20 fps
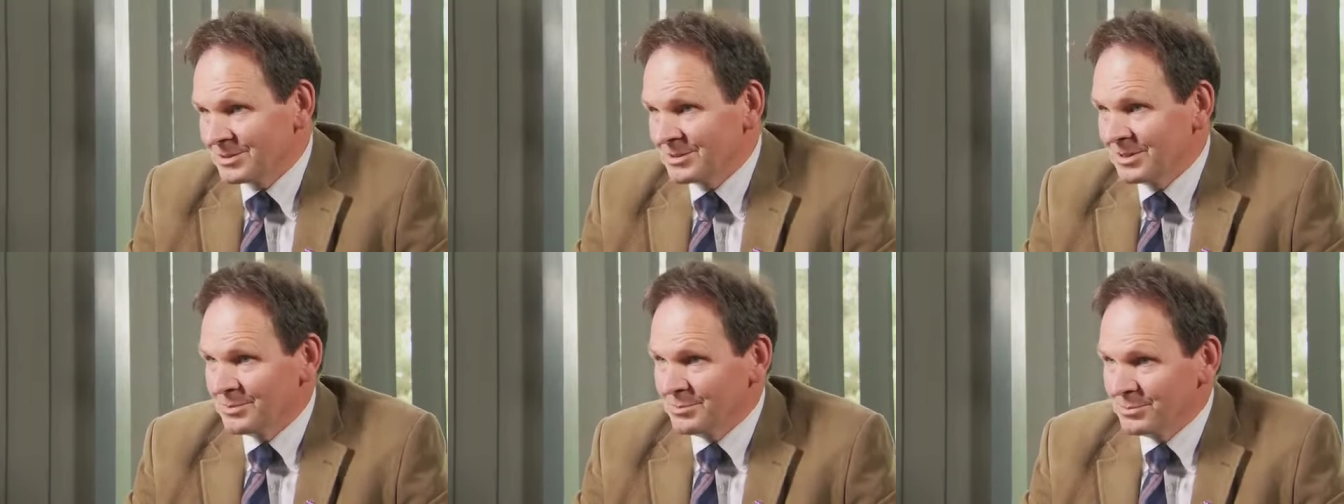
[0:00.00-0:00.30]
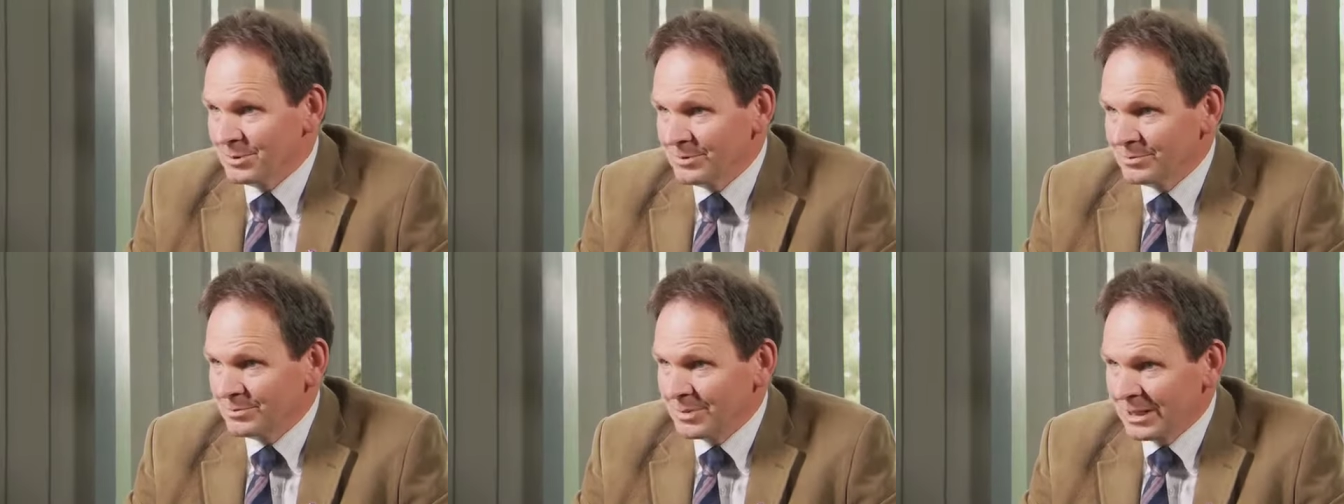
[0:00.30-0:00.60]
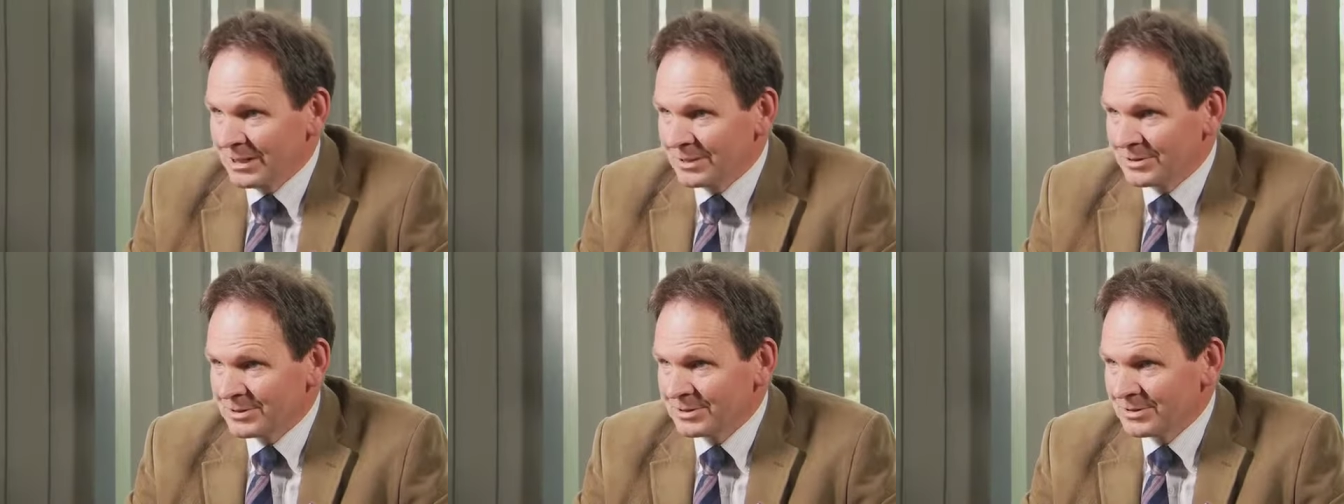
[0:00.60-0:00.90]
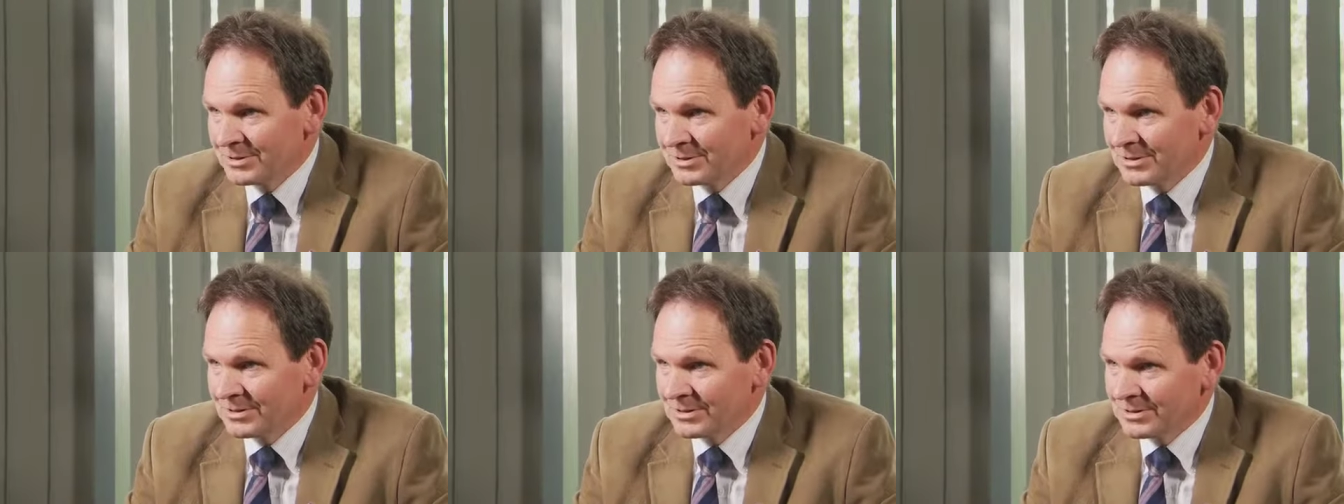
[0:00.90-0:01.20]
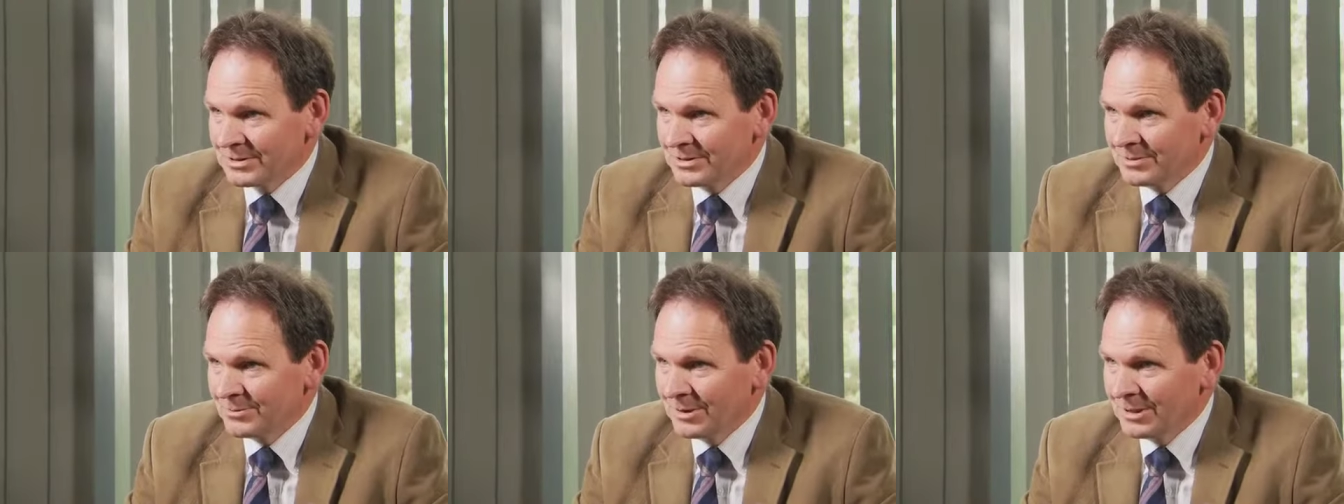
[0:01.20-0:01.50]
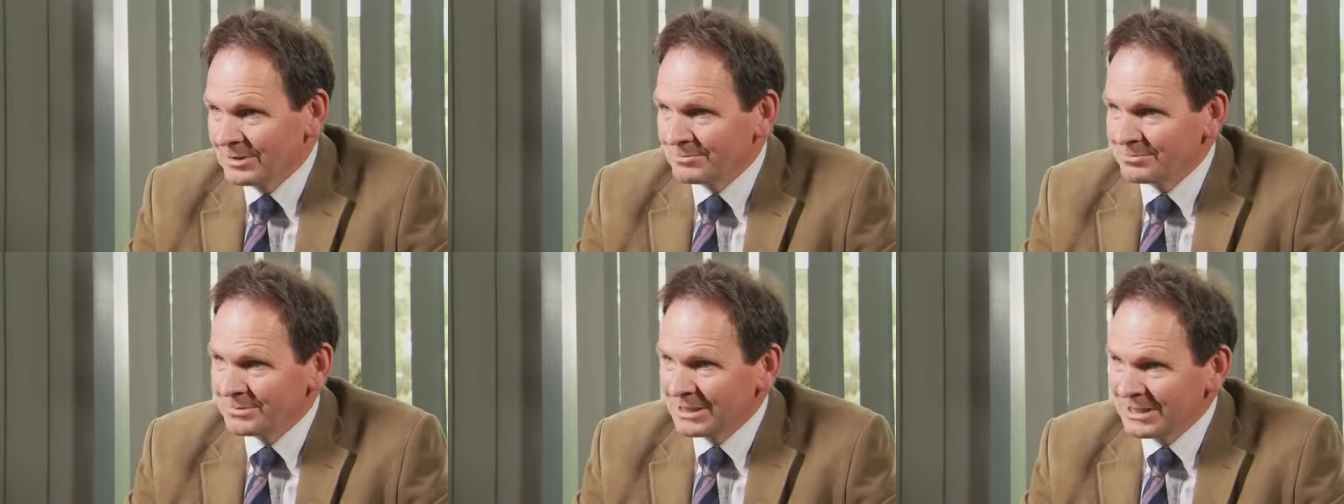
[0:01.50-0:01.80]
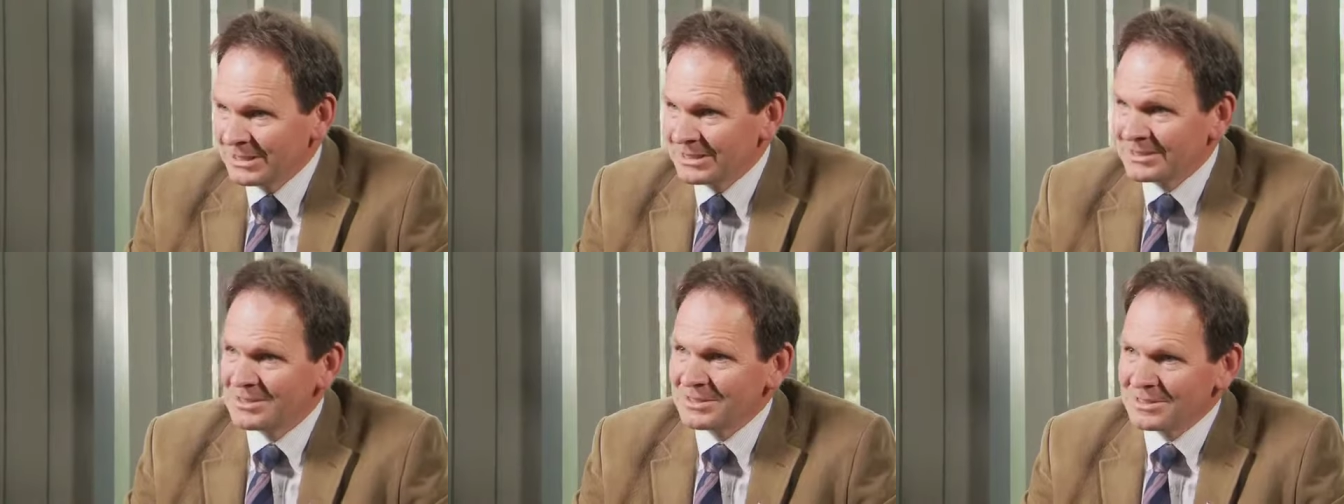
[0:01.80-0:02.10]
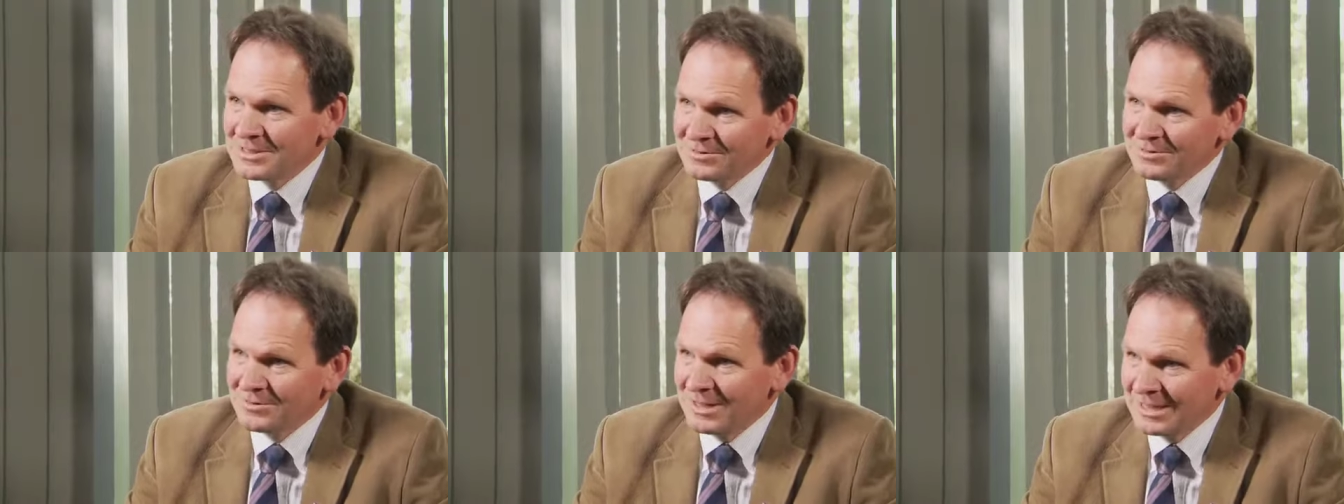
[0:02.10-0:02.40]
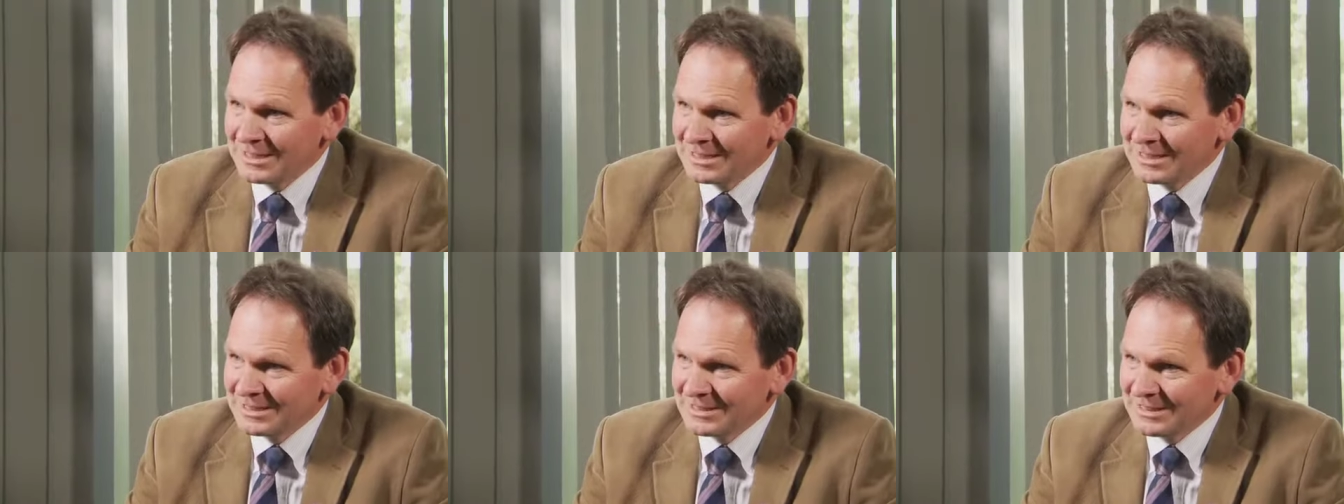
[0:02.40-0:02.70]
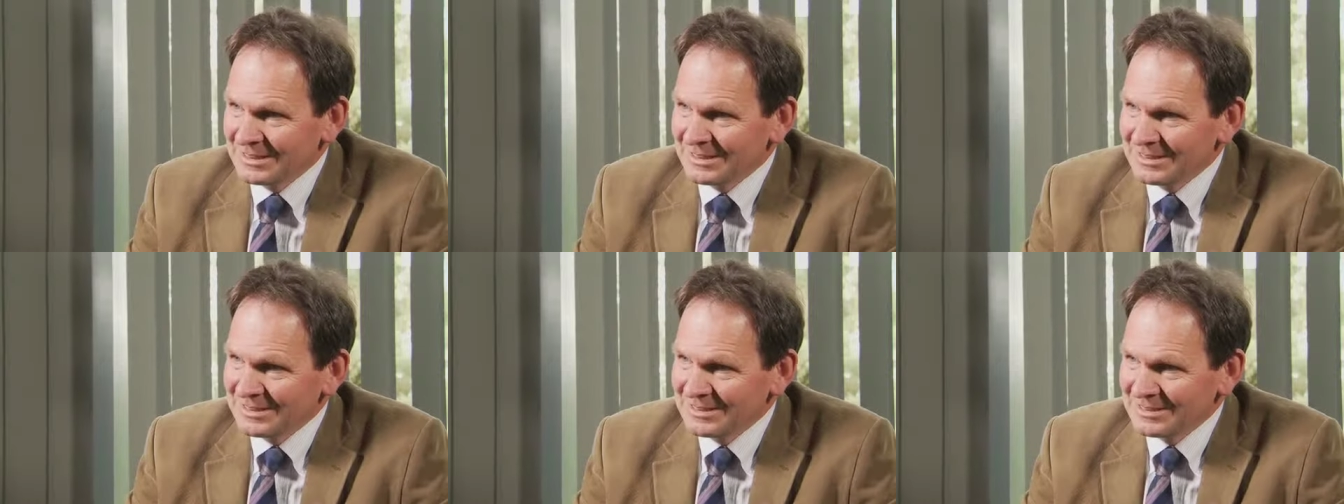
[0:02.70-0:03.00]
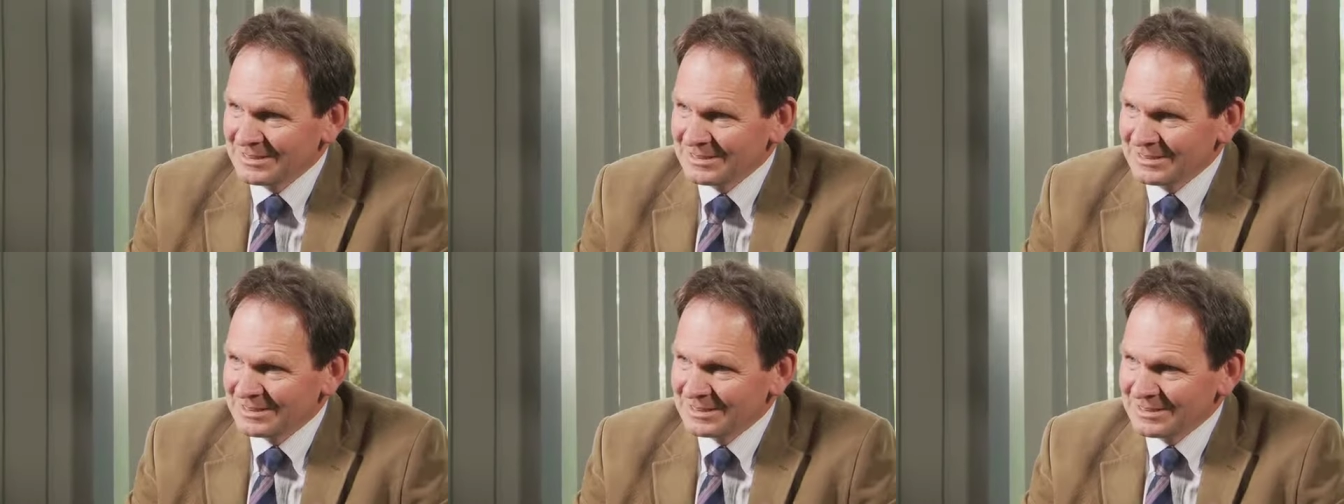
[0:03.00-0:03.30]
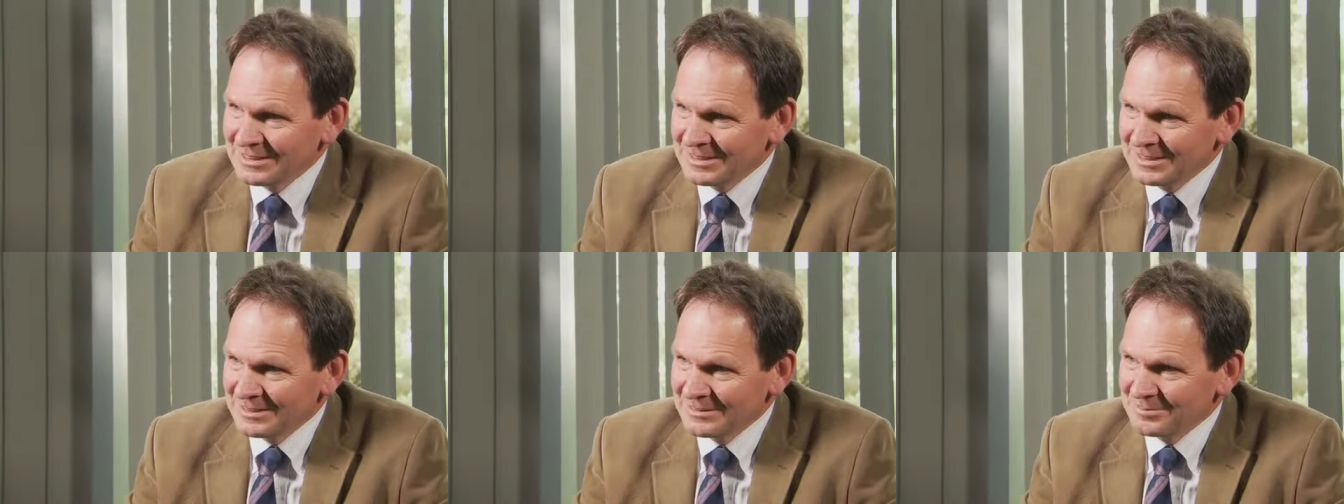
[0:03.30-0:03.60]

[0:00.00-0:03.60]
number of patients is that one begins to recognise